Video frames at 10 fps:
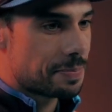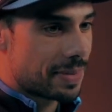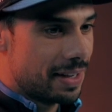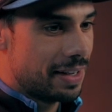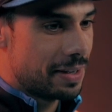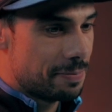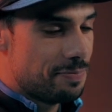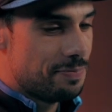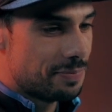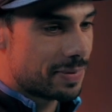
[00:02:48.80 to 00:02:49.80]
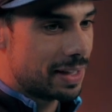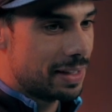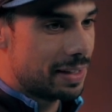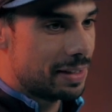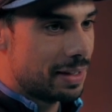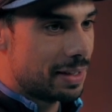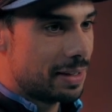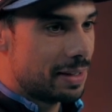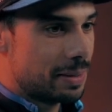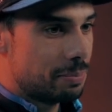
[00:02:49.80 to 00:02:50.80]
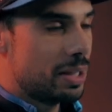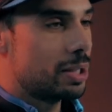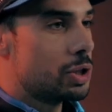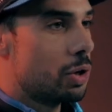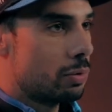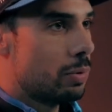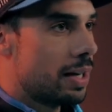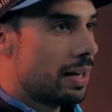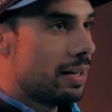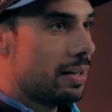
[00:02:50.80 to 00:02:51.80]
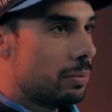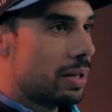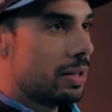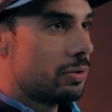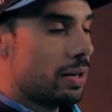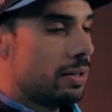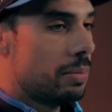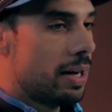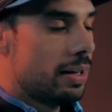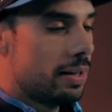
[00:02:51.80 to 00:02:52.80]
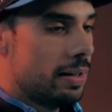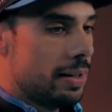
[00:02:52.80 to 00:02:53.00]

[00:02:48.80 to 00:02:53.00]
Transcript: a big shock when I tried the bike.